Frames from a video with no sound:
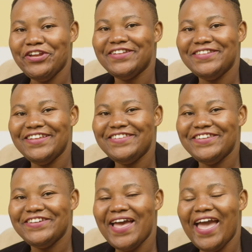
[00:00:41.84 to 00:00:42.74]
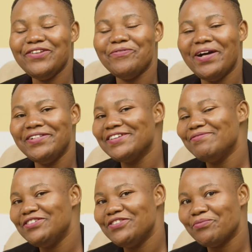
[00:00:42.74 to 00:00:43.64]
good day to you and
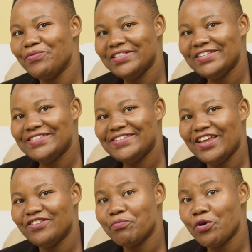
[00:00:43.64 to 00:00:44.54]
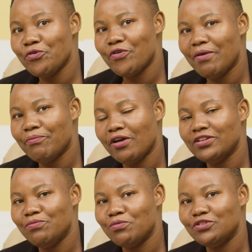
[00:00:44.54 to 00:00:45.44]
welcome to the Real Estate Program,
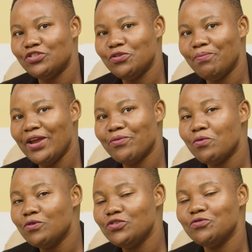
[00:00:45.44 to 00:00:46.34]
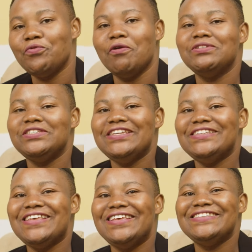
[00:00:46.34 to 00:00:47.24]
proudly brought to you by Rawson
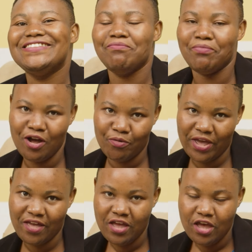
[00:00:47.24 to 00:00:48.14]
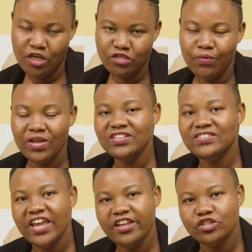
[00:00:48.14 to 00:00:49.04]
Properties Zimbabwe. The Real
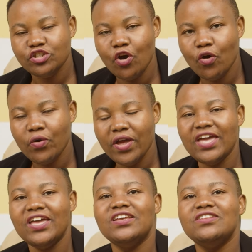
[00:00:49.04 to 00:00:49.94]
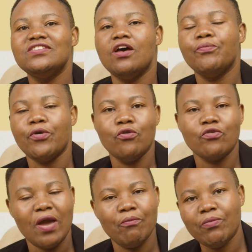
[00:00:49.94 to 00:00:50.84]
Estate Show is a
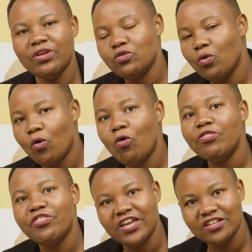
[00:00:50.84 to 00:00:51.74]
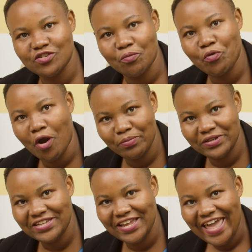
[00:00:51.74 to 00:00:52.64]
program where we talk all things
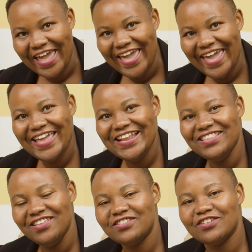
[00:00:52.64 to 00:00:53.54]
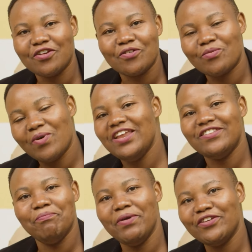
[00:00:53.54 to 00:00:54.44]
property in this
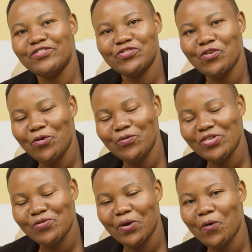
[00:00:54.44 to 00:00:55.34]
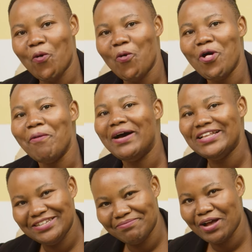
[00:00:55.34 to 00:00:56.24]
great big stone, which we call
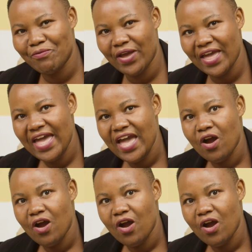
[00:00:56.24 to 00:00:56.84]
Zimbabwe.